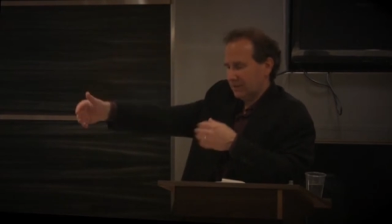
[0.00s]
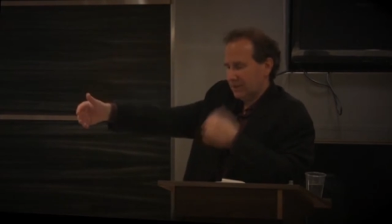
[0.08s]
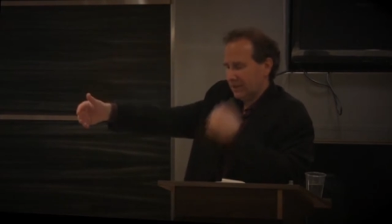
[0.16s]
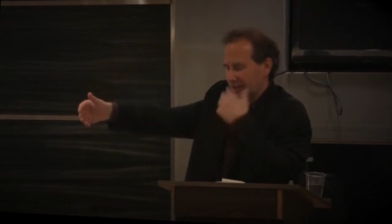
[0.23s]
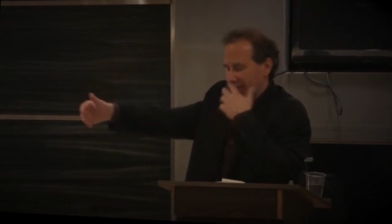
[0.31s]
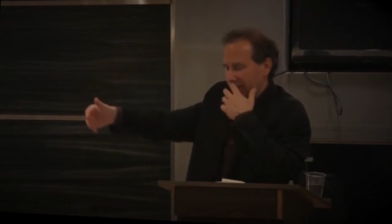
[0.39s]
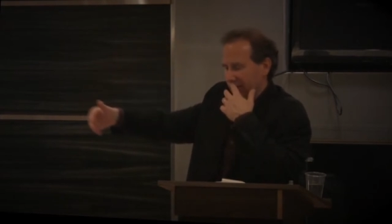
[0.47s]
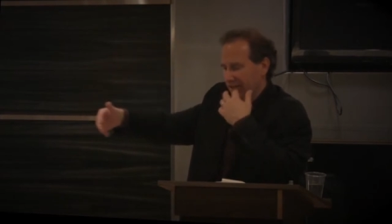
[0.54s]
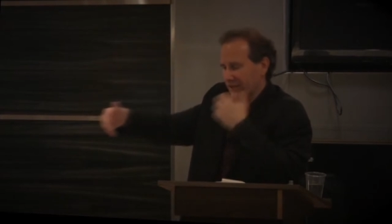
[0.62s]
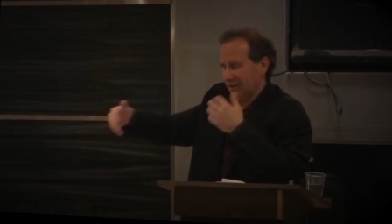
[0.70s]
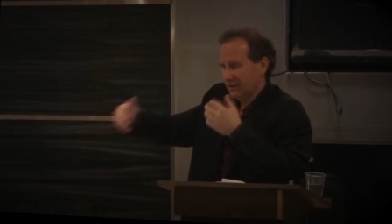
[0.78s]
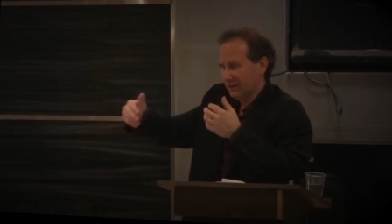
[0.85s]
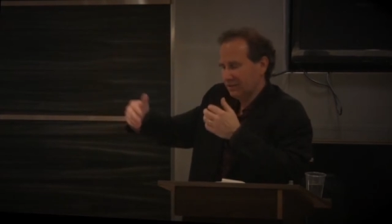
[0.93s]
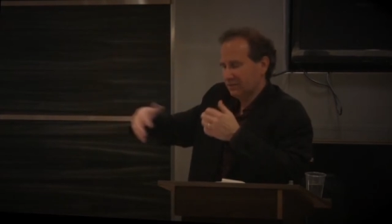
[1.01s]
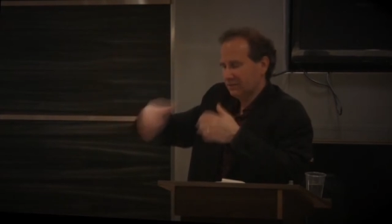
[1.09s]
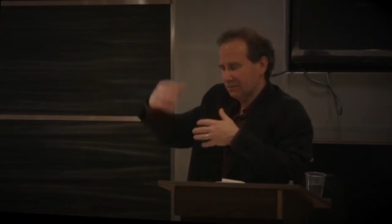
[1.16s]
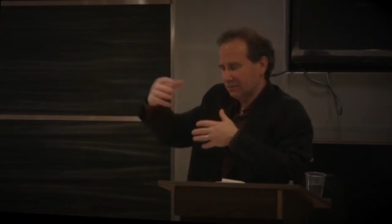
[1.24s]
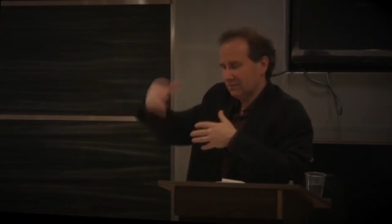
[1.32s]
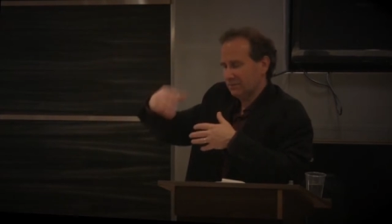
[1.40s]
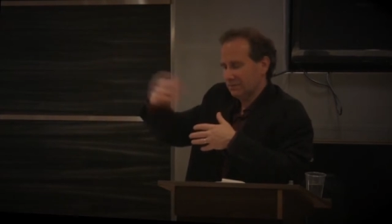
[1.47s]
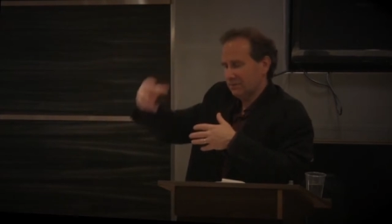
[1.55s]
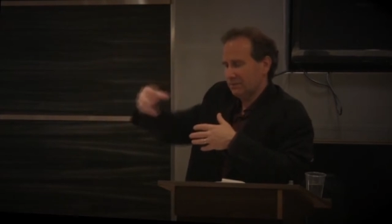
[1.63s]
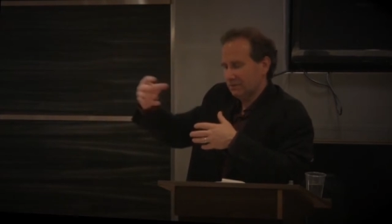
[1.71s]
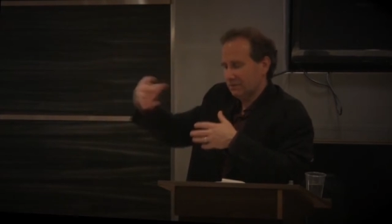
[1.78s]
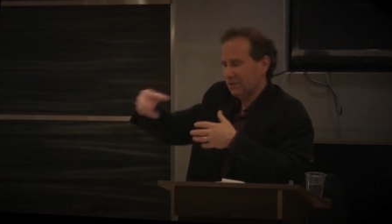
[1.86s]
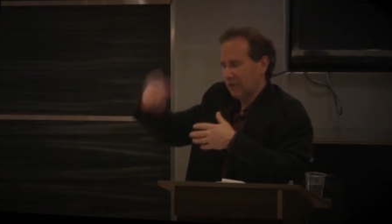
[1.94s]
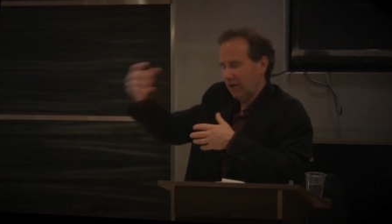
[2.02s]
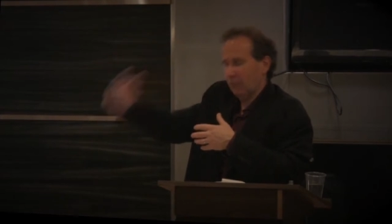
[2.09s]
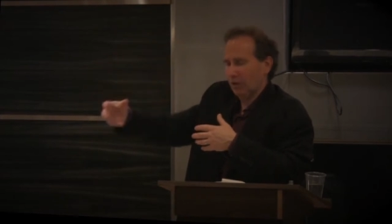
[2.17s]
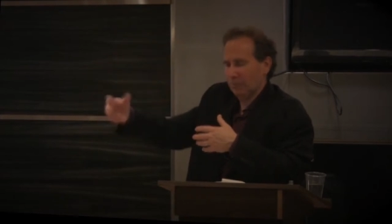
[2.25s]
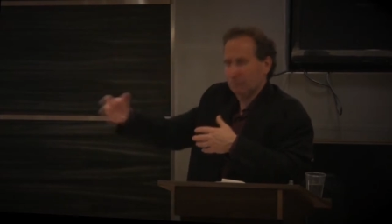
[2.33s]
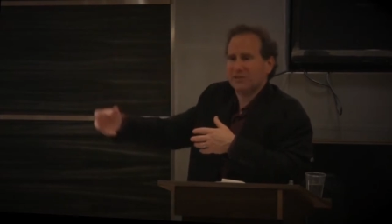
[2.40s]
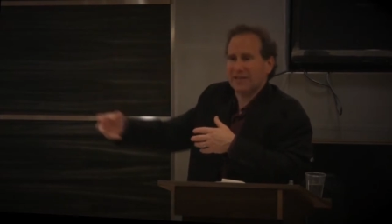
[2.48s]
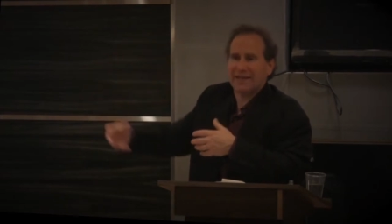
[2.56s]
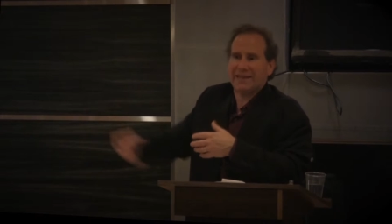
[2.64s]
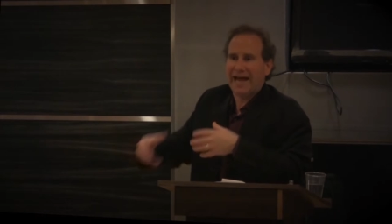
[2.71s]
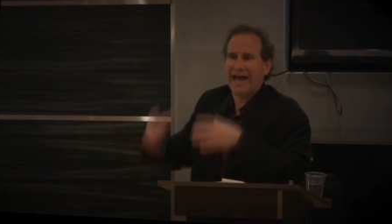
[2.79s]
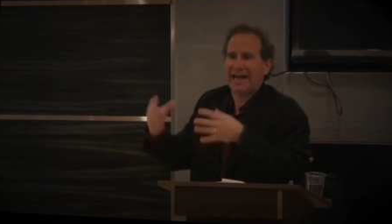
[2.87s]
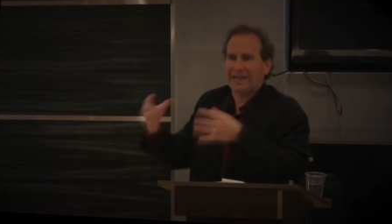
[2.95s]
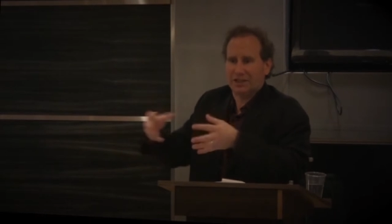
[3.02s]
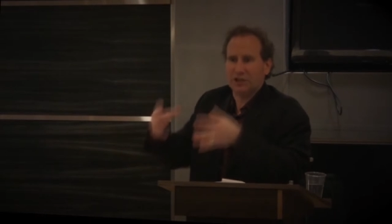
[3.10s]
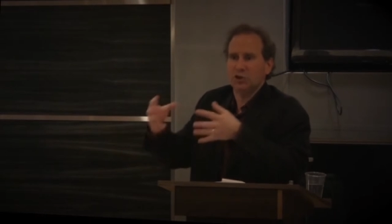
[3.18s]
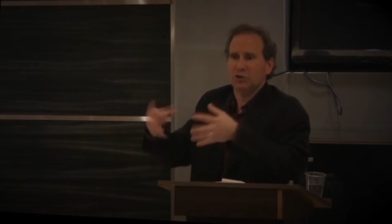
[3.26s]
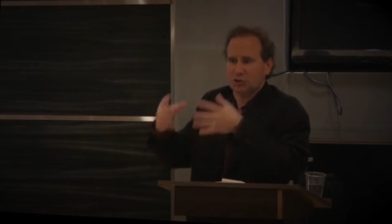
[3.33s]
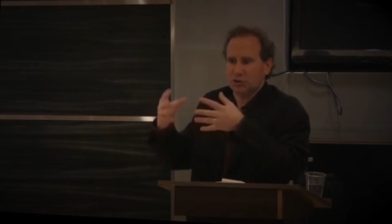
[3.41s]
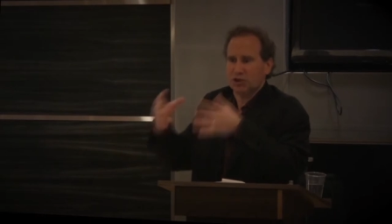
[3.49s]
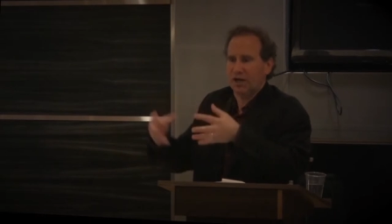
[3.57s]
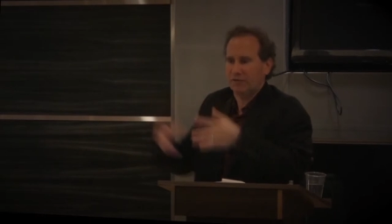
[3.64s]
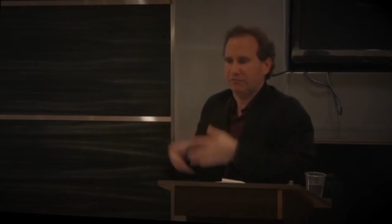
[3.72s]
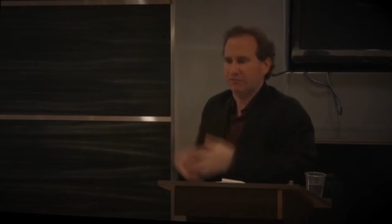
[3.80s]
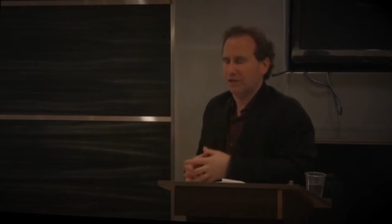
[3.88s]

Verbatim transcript: get a, a, you know, I want to protect that, the new stuff.